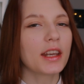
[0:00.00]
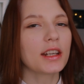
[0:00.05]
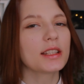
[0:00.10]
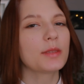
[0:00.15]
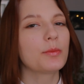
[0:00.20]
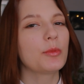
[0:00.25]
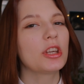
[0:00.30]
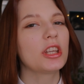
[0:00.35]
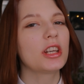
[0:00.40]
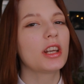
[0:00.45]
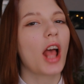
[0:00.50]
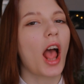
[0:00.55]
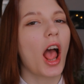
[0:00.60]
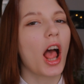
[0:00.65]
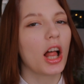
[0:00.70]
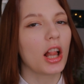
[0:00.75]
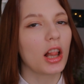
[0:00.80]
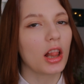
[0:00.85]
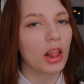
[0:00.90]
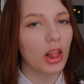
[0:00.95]
There's been
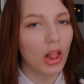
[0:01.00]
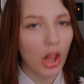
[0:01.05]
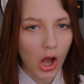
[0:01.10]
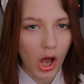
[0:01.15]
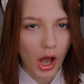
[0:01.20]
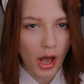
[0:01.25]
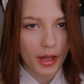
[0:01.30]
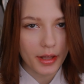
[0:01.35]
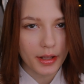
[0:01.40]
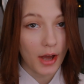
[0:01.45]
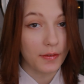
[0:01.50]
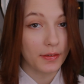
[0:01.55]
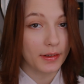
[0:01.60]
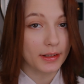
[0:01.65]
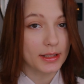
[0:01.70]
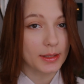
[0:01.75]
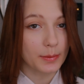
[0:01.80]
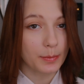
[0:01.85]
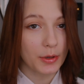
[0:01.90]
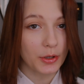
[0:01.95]
a lot of
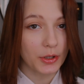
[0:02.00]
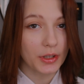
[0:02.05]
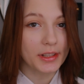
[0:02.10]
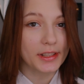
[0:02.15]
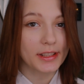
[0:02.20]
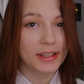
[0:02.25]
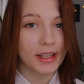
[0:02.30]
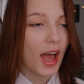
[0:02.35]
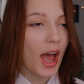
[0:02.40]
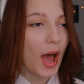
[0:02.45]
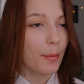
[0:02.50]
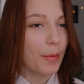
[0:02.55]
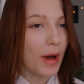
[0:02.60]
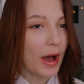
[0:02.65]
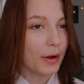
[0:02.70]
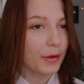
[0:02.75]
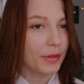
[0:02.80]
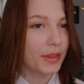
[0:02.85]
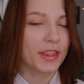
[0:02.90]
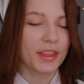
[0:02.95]
conspiracy
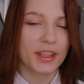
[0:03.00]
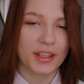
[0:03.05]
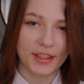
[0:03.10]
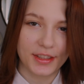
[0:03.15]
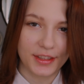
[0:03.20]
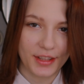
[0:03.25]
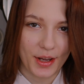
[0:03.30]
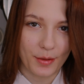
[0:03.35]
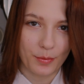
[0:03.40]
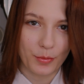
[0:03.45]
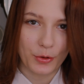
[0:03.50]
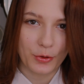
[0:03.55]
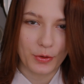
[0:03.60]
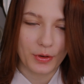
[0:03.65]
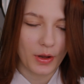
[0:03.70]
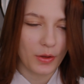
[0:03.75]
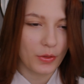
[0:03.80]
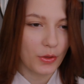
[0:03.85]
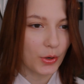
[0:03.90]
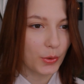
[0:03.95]
about this debut.
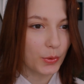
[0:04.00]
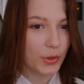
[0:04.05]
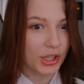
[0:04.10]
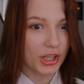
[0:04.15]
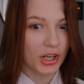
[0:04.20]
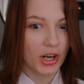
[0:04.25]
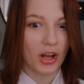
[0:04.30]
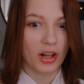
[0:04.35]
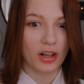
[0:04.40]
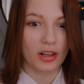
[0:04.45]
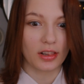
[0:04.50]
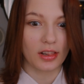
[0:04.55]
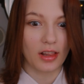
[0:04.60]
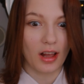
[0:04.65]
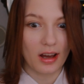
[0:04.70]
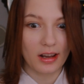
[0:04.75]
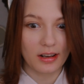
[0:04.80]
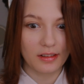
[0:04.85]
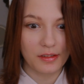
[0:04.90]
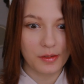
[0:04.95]
There were a
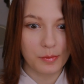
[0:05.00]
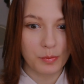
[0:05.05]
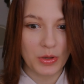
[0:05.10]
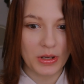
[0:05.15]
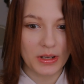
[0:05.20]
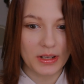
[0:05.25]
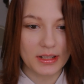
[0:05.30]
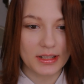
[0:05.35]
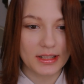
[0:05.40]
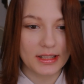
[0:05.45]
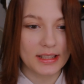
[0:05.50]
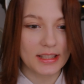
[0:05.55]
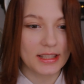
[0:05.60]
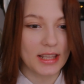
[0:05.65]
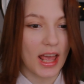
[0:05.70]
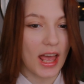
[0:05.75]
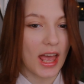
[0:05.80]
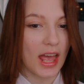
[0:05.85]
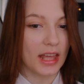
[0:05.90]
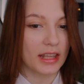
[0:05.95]
lot of opinions
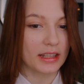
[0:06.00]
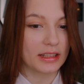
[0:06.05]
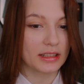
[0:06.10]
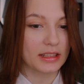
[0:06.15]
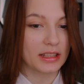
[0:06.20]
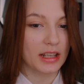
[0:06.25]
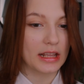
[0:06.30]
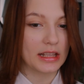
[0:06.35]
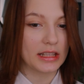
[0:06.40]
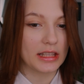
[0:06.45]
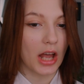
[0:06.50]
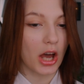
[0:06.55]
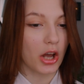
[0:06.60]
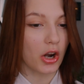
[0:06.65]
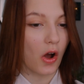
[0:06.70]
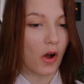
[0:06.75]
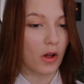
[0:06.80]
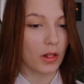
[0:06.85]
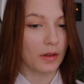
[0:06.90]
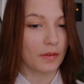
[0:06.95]
and not
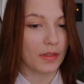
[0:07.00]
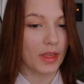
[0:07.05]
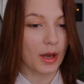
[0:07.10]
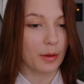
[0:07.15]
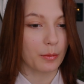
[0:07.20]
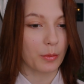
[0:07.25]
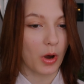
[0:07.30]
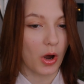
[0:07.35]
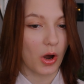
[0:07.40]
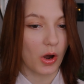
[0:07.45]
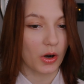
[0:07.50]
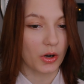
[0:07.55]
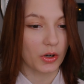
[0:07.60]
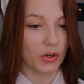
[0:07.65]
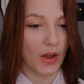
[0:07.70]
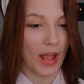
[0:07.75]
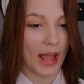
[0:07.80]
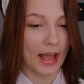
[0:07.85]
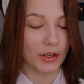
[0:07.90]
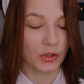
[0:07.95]
all of them
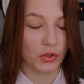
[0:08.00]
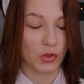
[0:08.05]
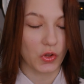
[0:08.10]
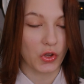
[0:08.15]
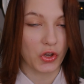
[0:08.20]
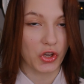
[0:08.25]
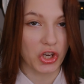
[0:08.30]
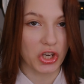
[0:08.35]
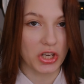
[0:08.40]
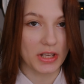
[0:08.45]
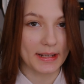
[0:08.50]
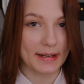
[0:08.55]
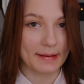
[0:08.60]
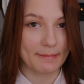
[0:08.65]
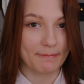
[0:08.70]
are actually good.